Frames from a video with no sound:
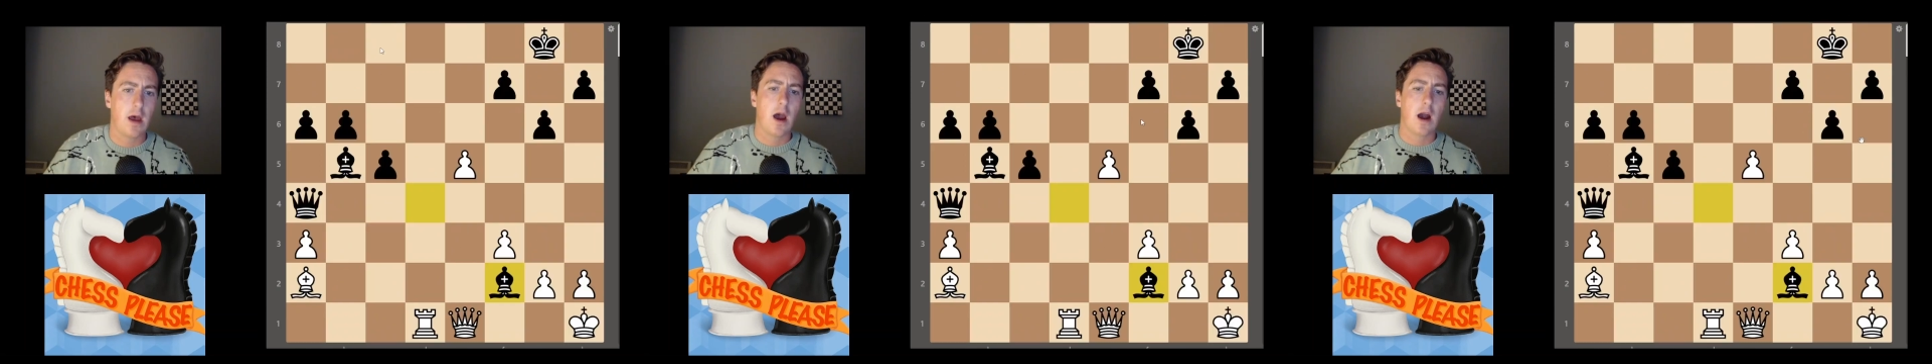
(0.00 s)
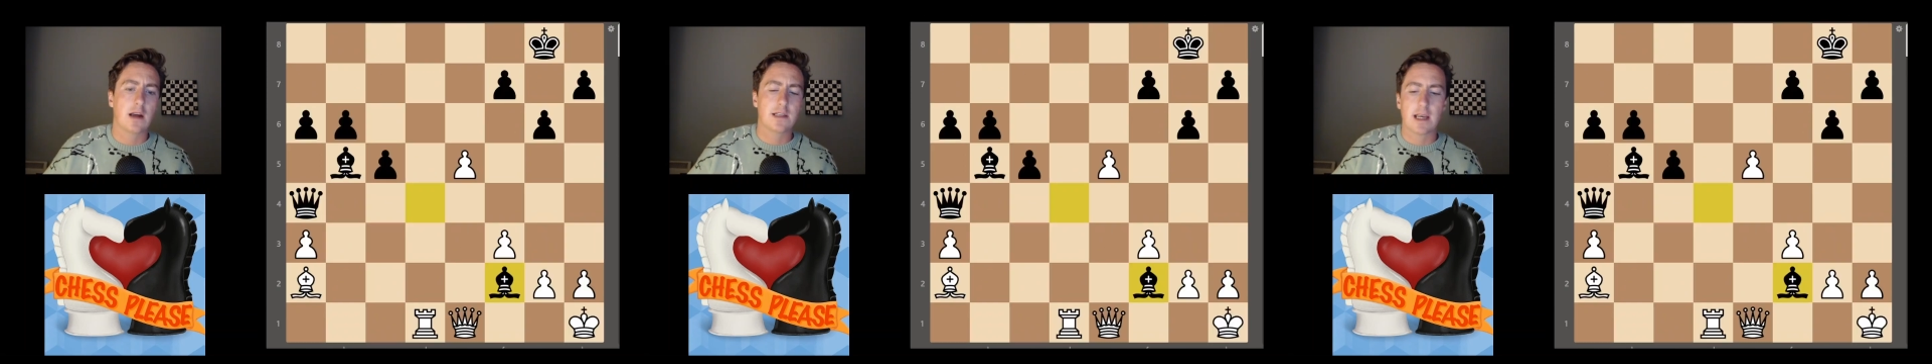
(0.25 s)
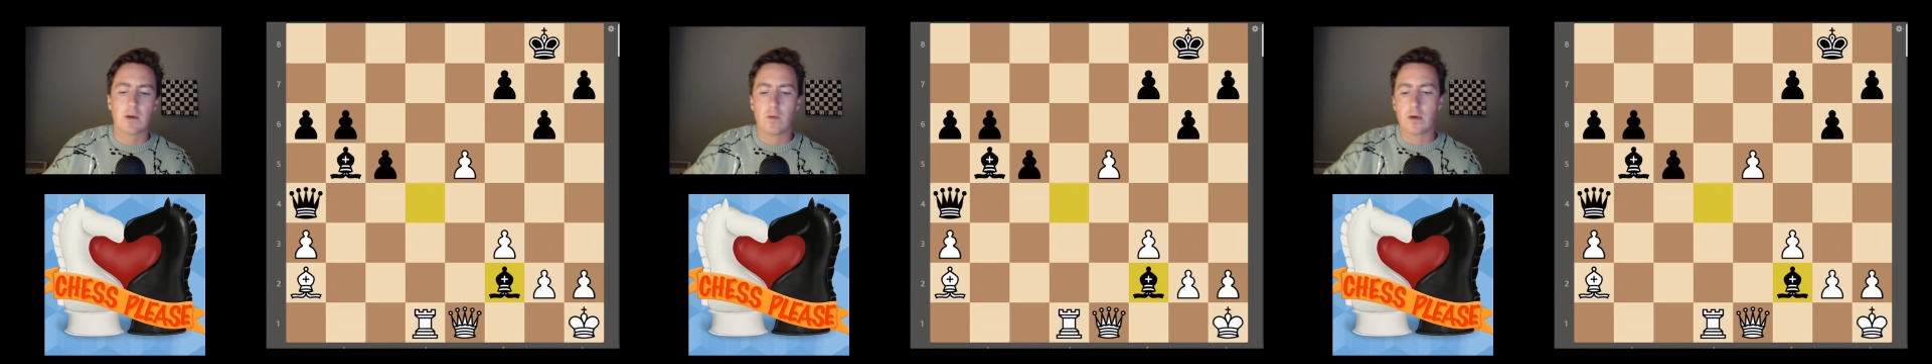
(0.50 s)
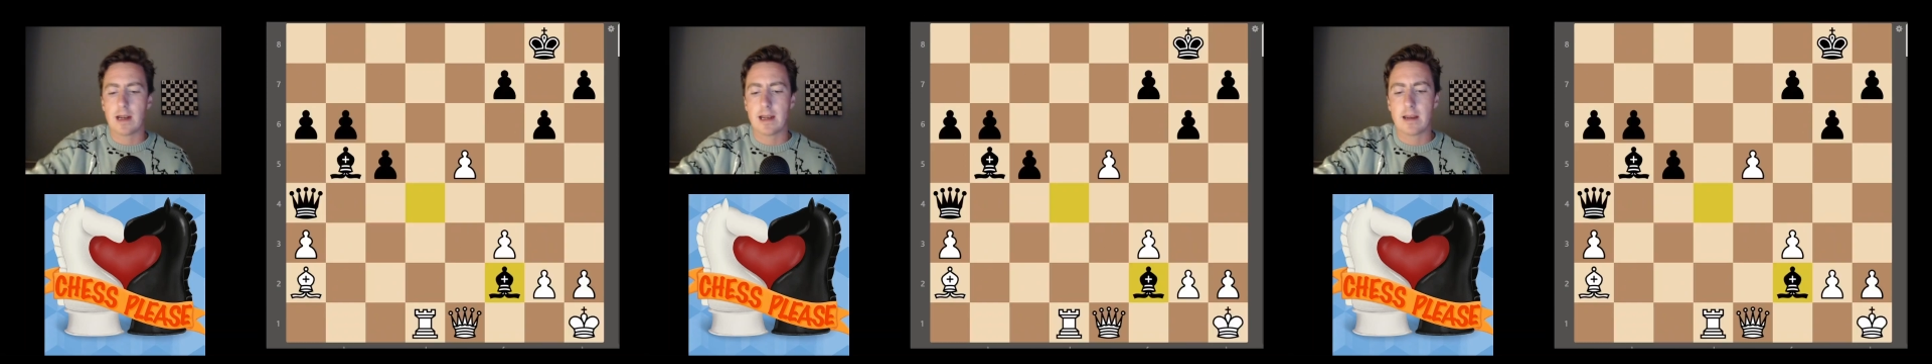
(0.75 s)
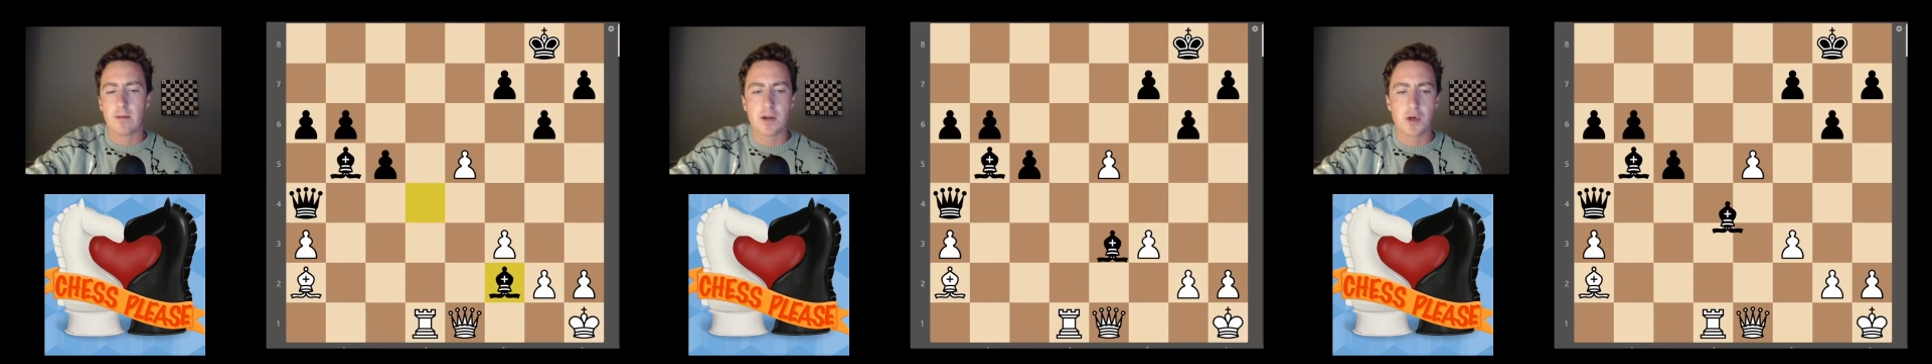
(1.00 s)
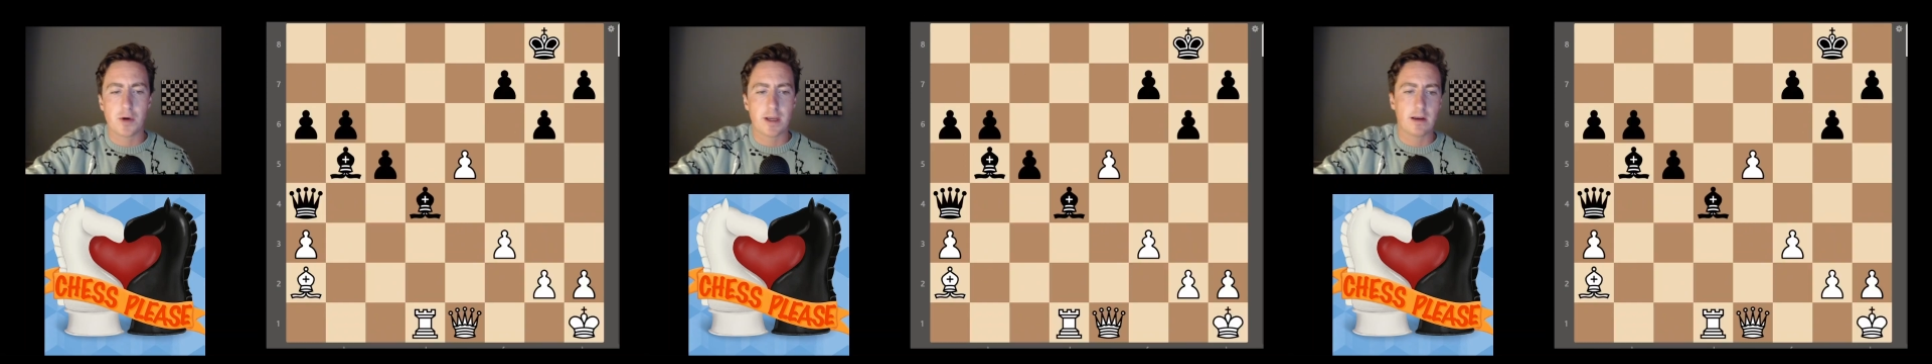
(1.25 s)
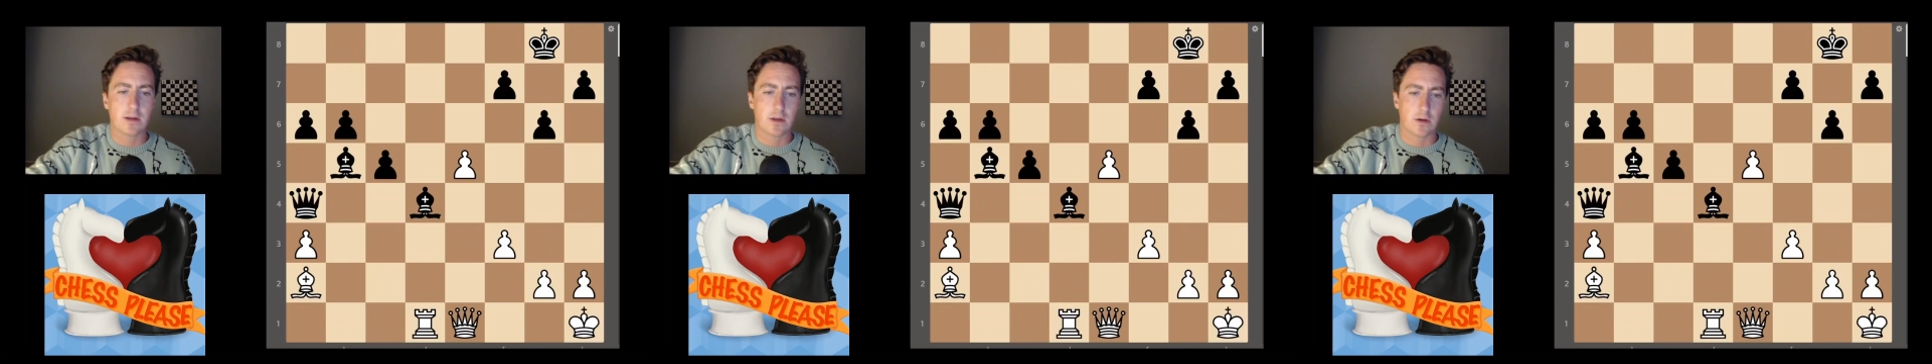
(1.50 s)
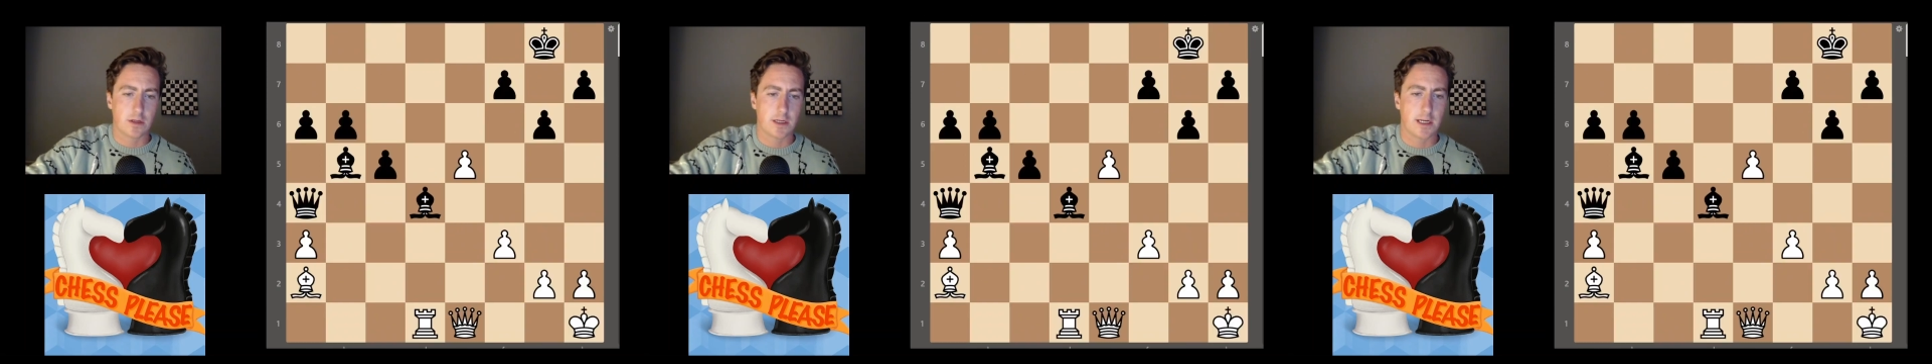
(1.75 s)
Our second one, a little bit trickier, so
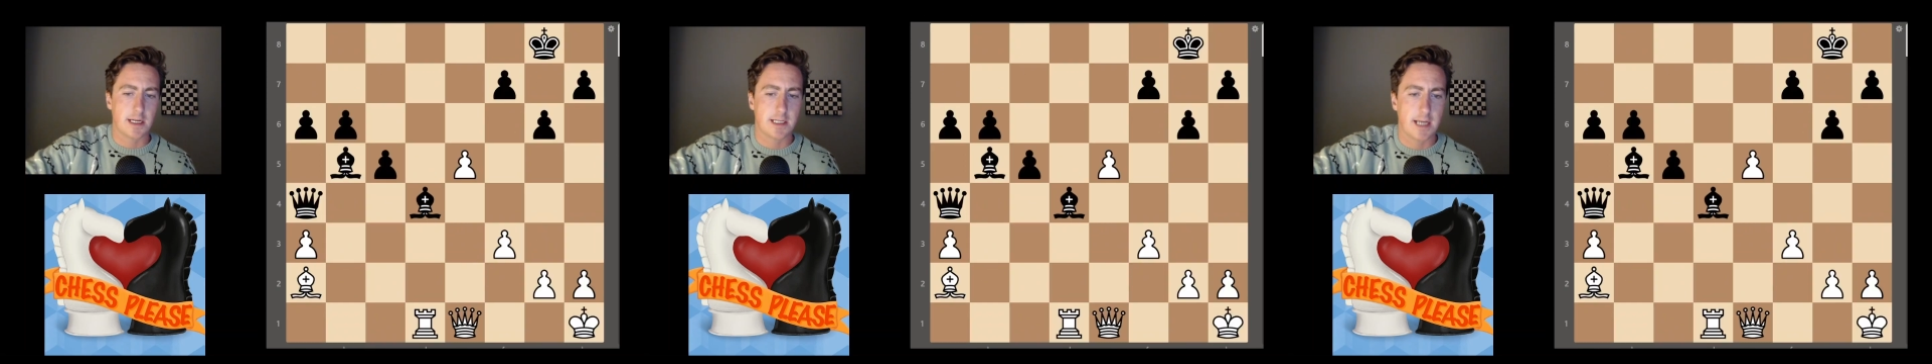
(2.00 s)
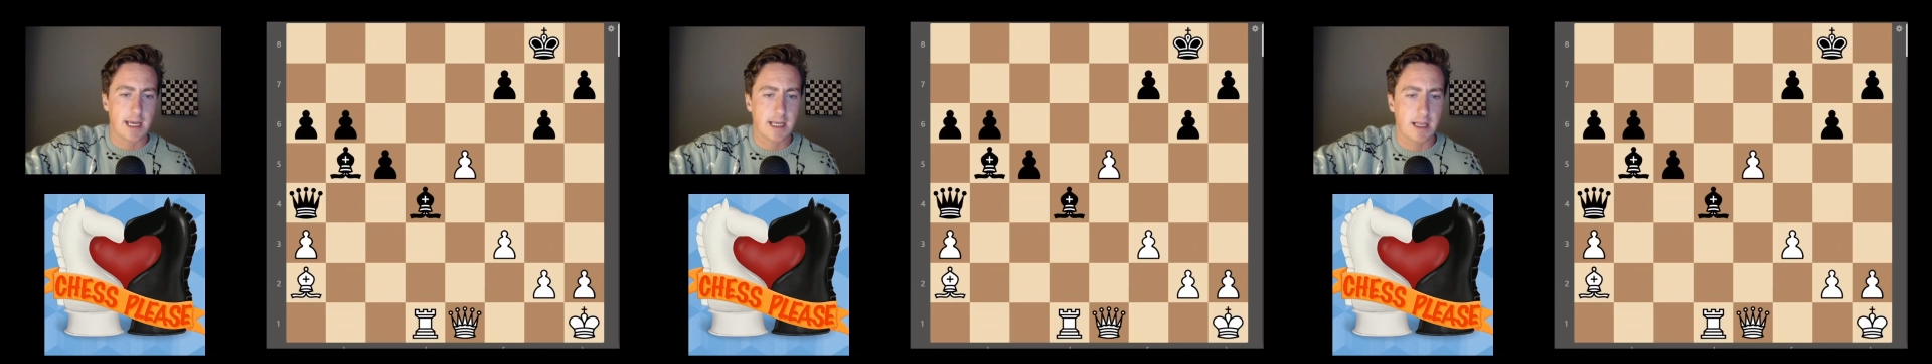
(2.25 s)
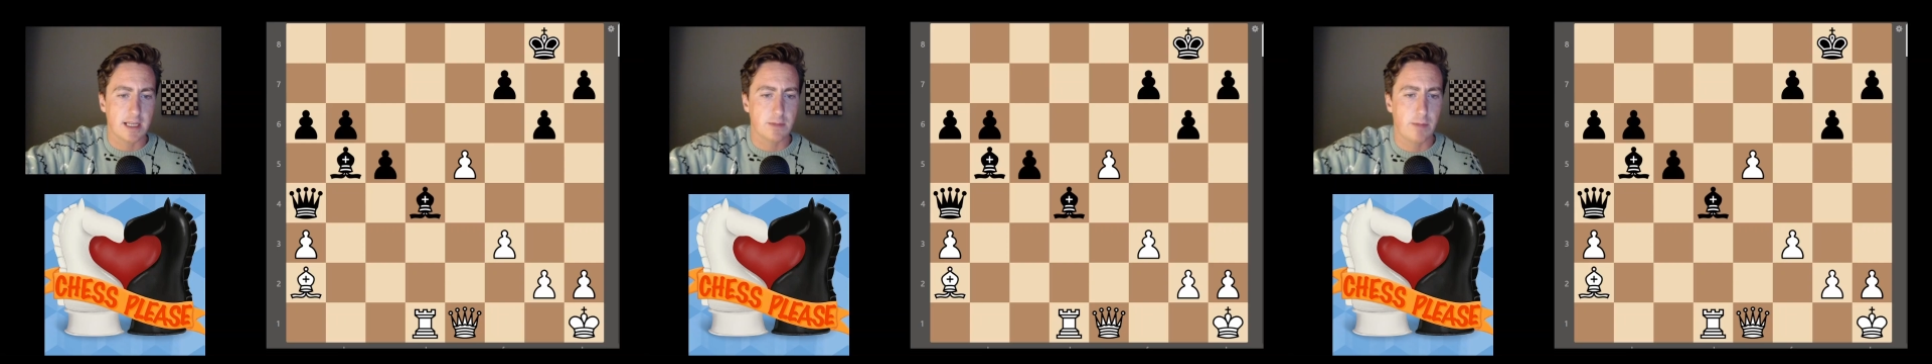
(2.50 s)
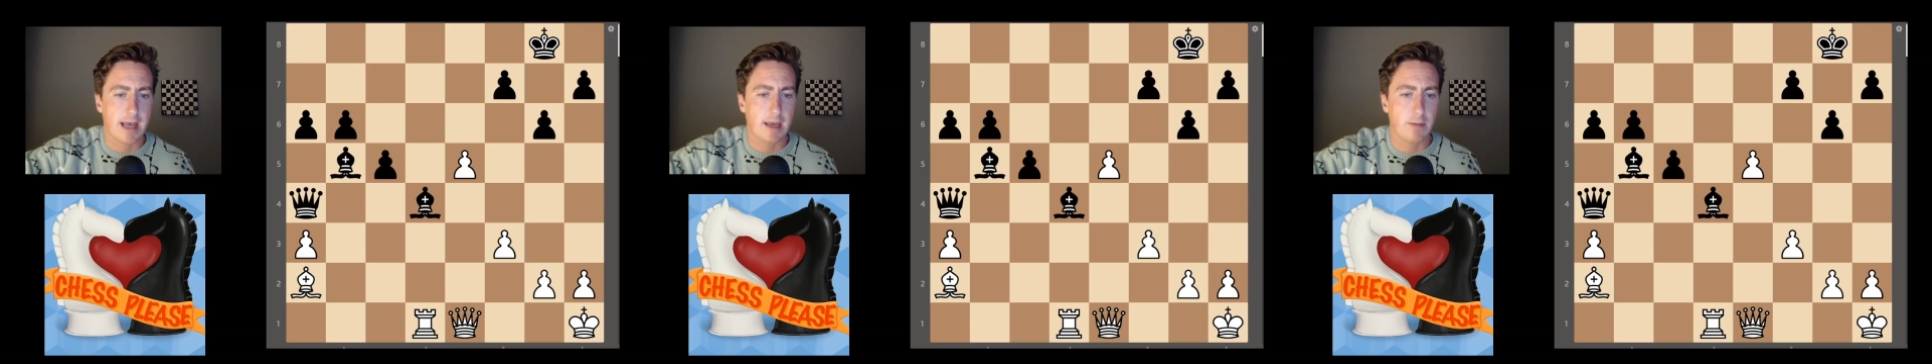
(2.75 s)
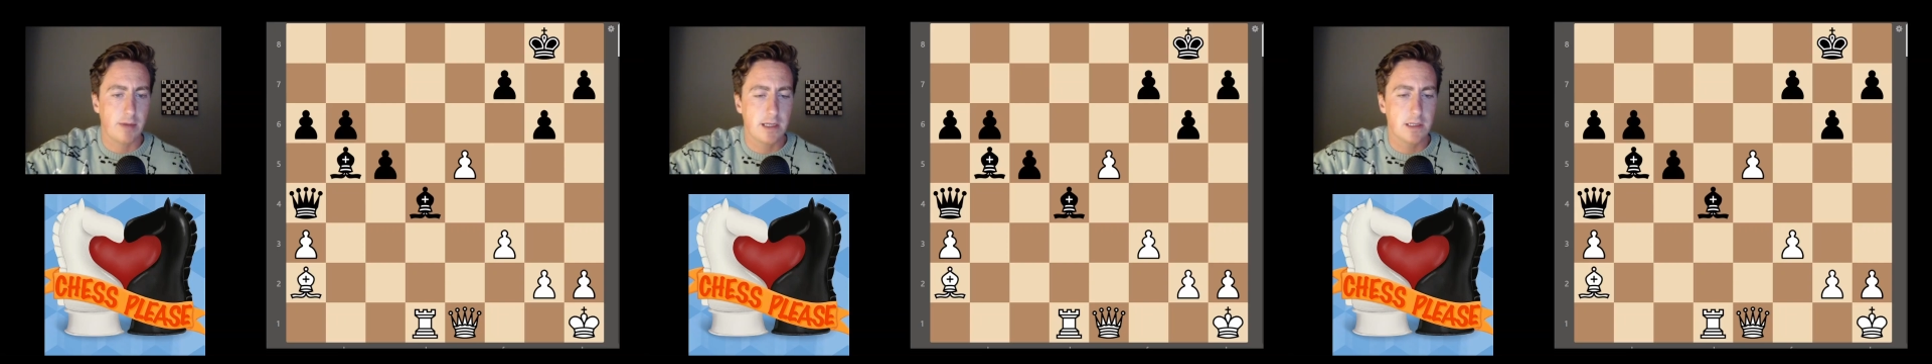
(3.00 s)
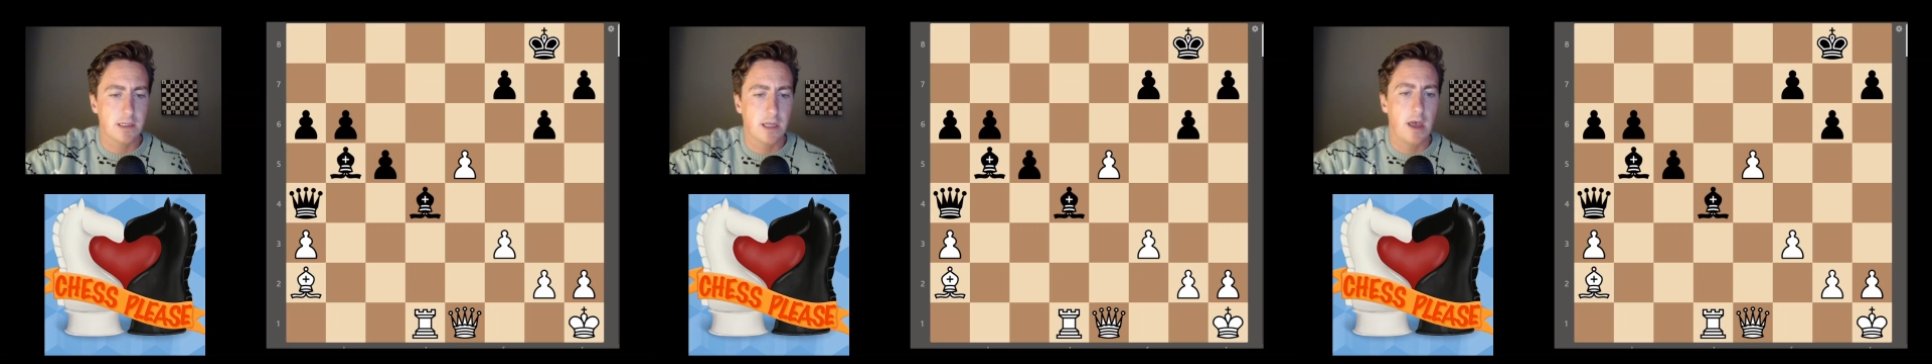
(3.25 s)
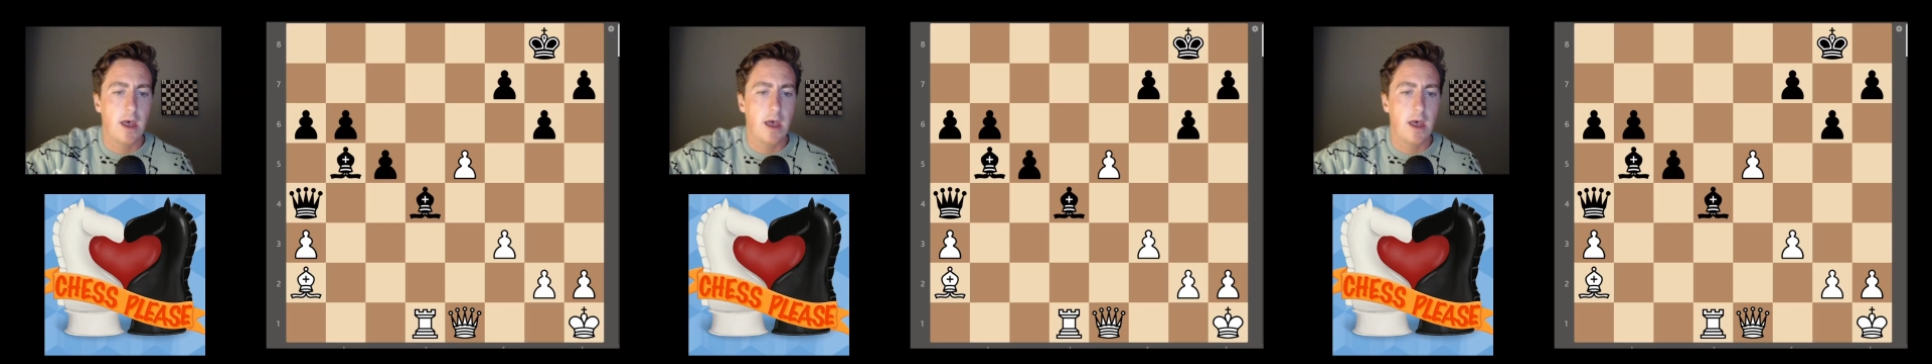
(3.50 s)
just to take this back a piece,